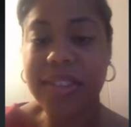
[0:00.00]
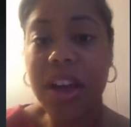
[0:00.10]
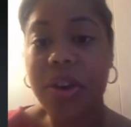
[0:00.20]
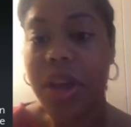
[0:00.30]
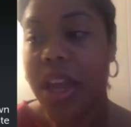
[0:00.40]

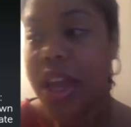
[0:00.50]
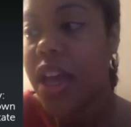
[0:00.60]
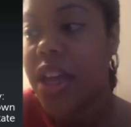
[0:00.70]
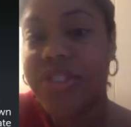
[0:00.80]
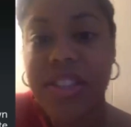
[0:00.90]
So
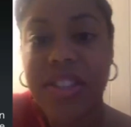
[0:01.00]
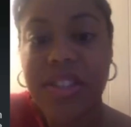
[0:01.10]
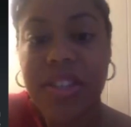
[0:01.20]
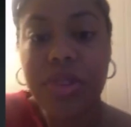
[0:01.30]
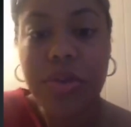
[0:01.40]
just
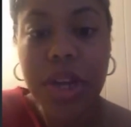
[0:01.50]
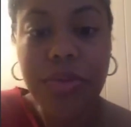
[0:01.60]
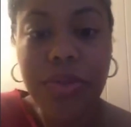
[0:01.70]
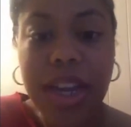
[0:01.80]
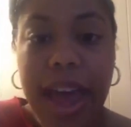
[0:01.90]
to do a quick
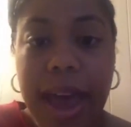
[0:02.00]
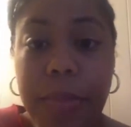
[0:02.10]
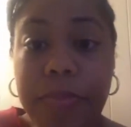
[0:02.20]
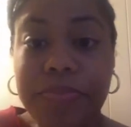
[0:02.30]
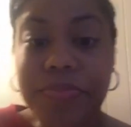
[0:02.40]
recap.